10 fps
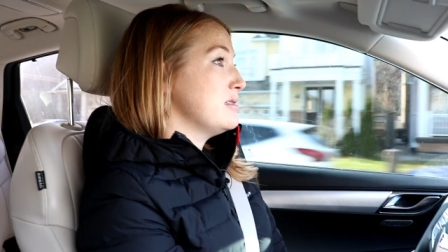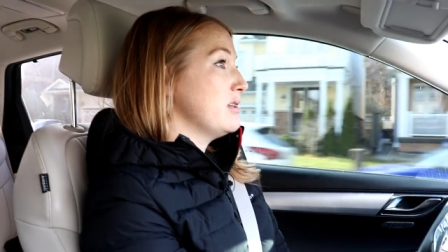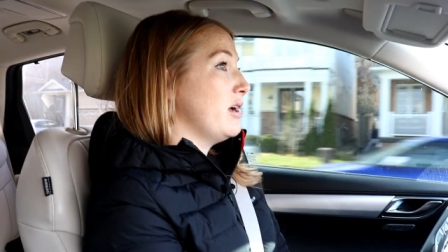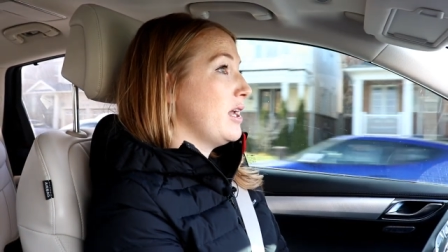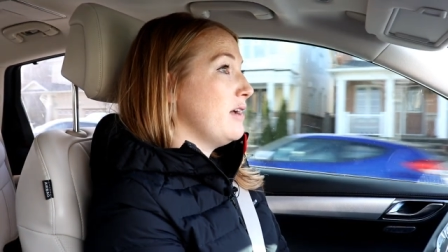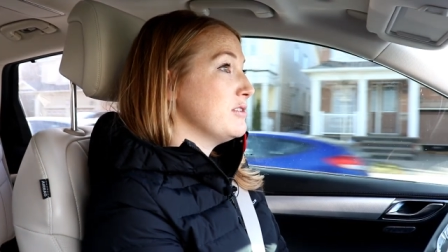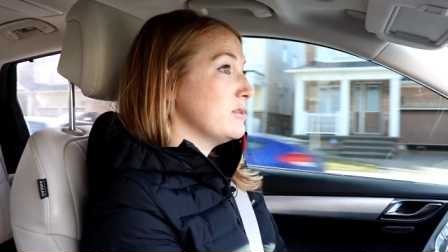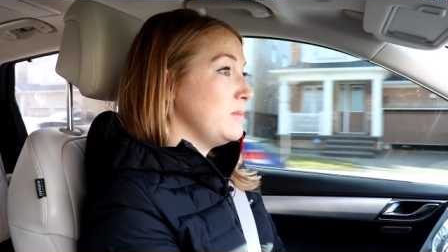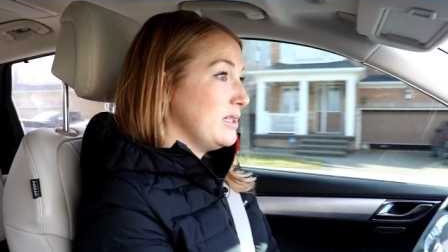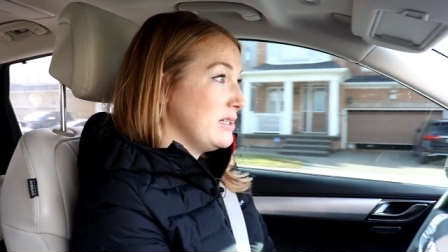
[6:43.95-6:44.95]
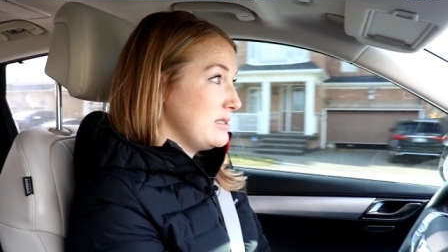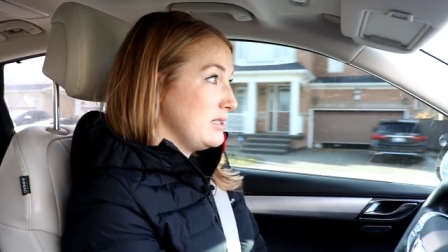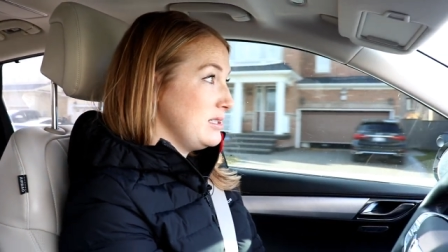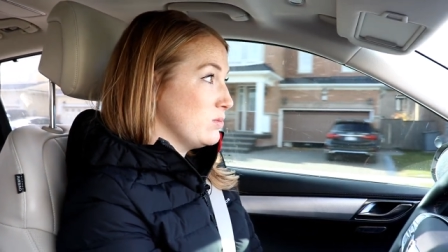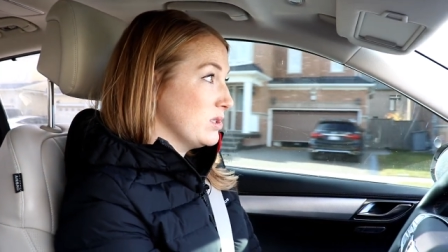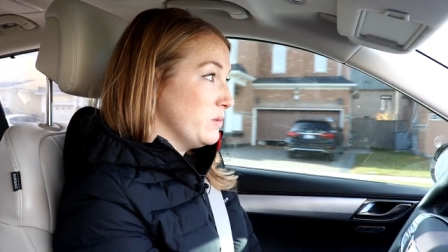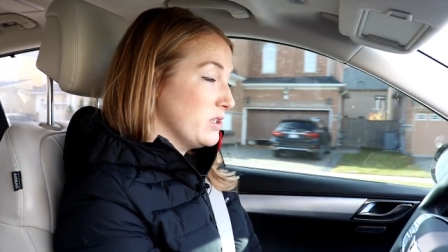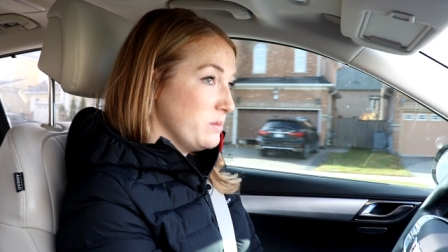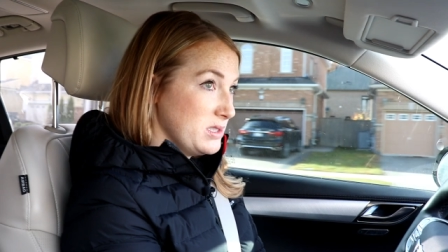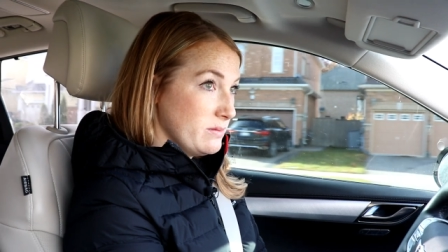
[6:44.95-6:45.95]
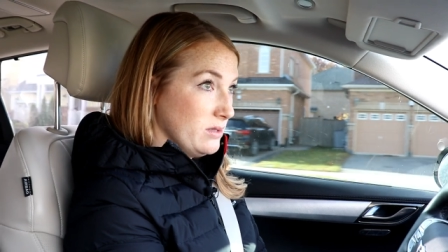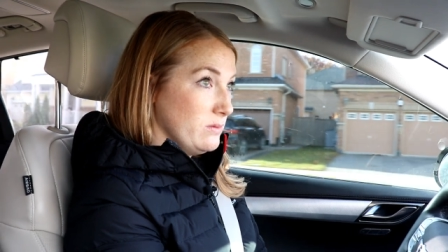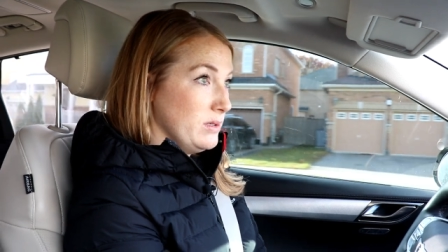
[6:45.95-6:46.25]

sought after because these were purpose built